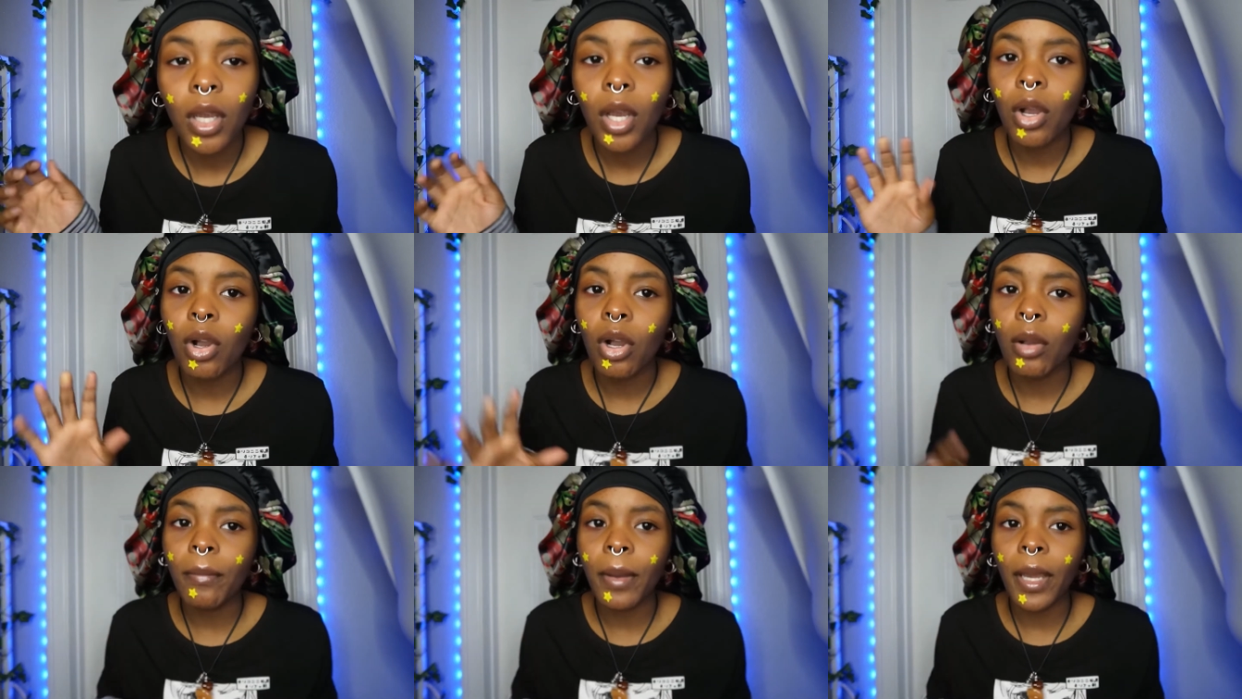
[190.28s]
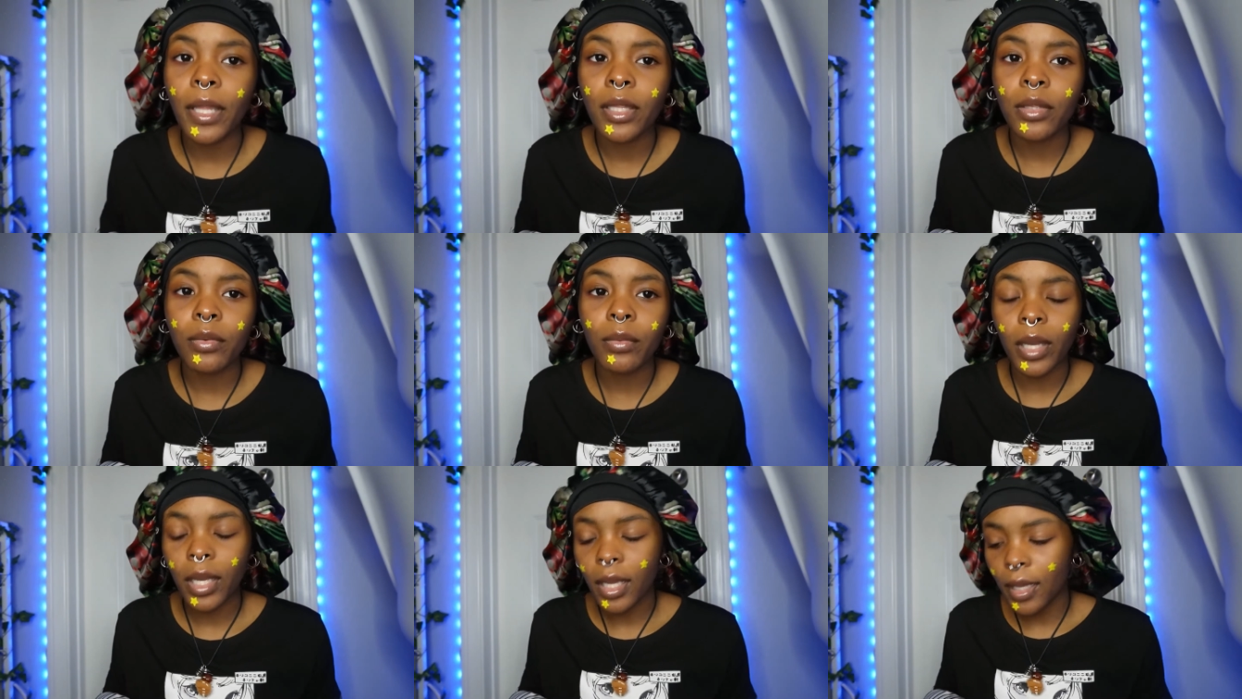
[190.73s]
Oh, and by
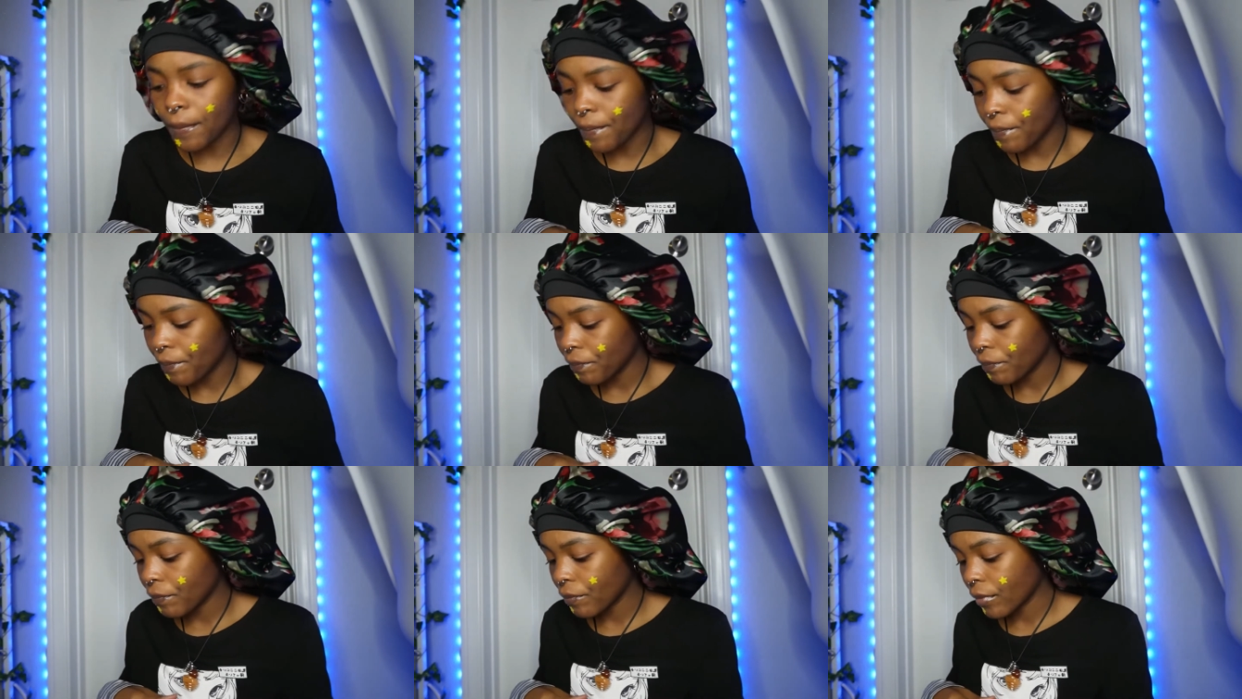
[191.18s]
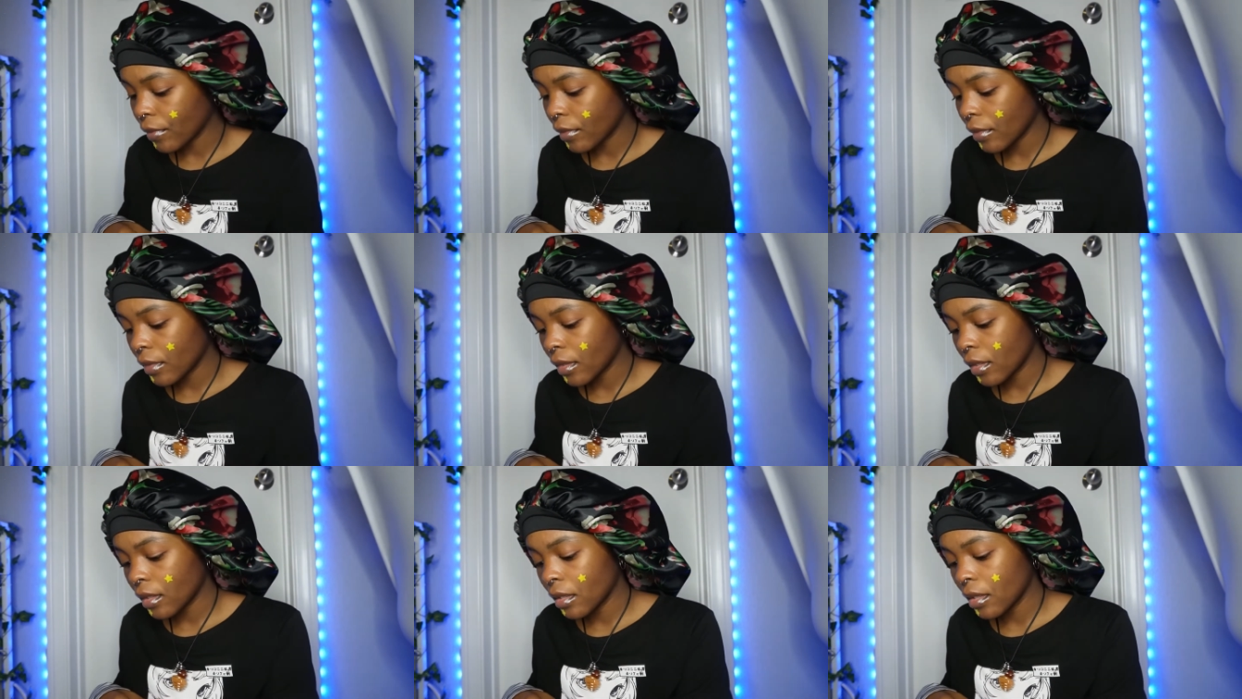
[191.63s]
the way,
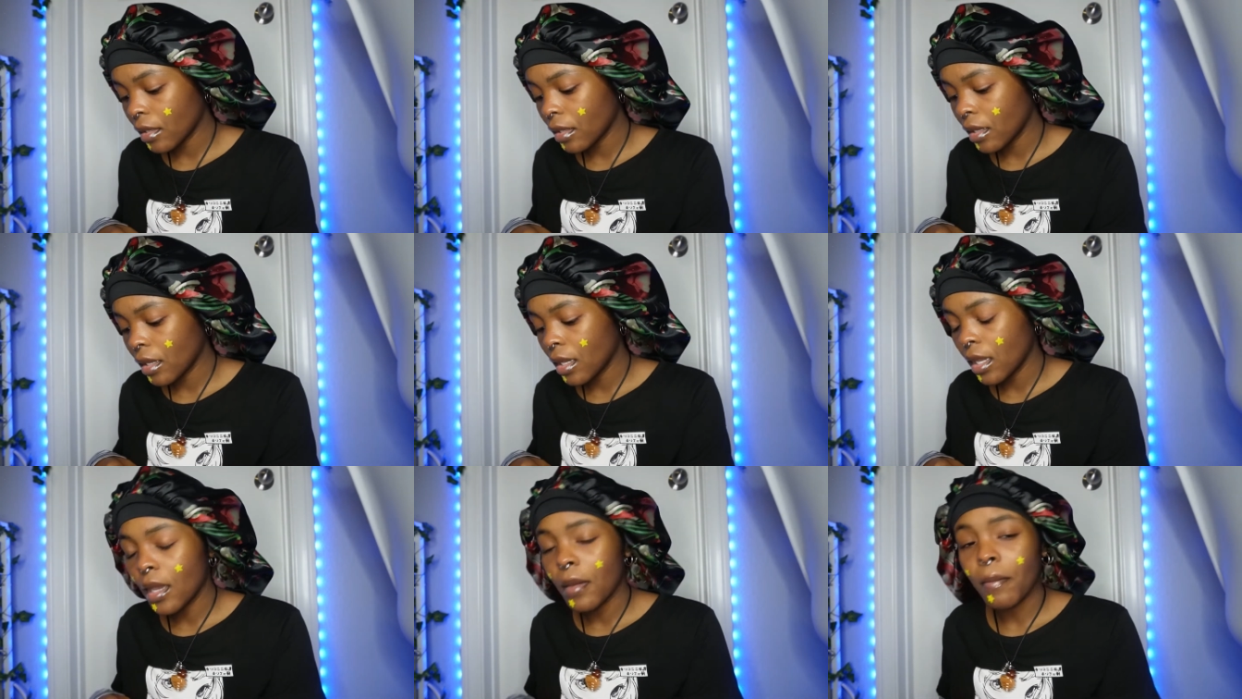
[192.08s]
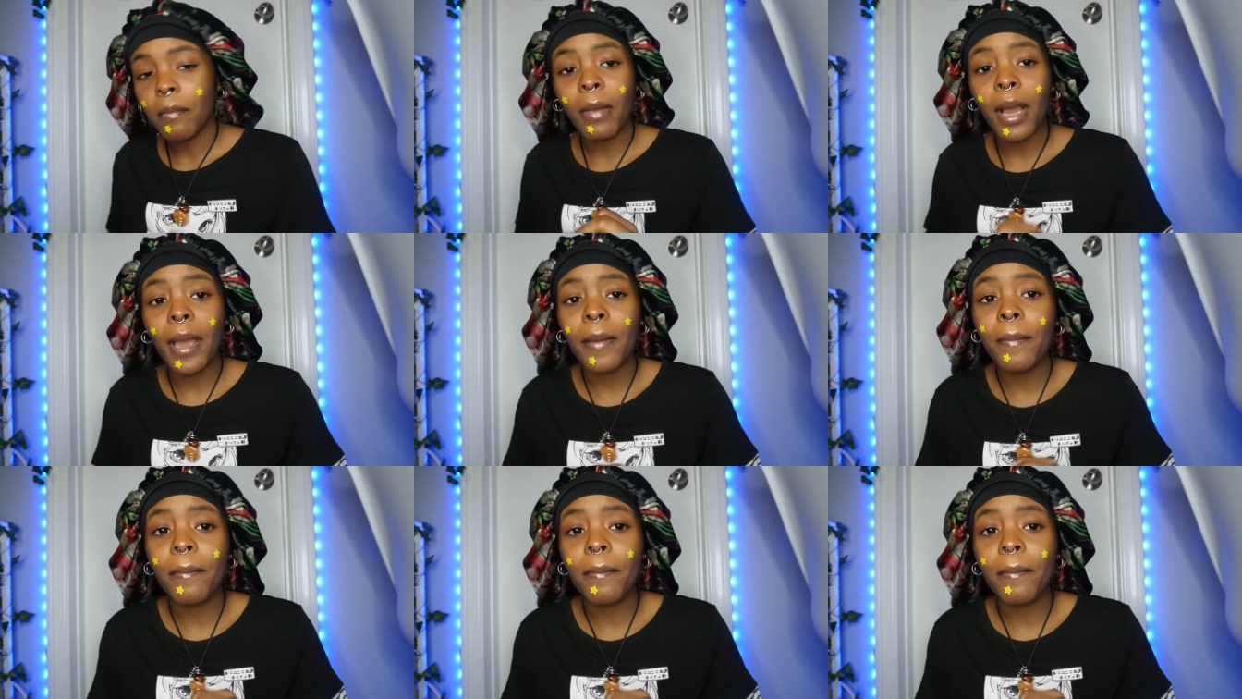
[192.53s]
my